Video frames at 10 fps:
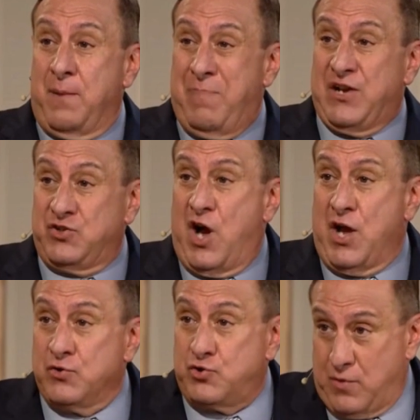about
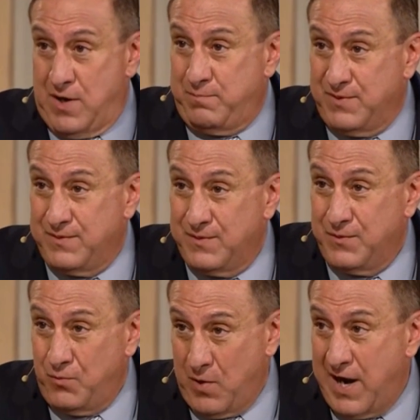Donald Trump,
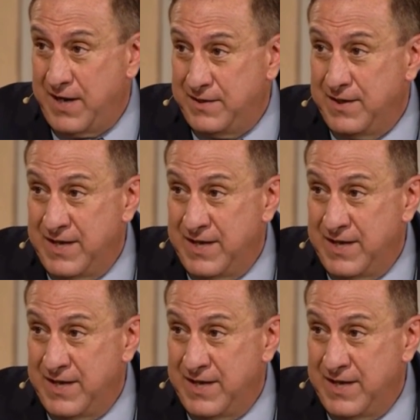right?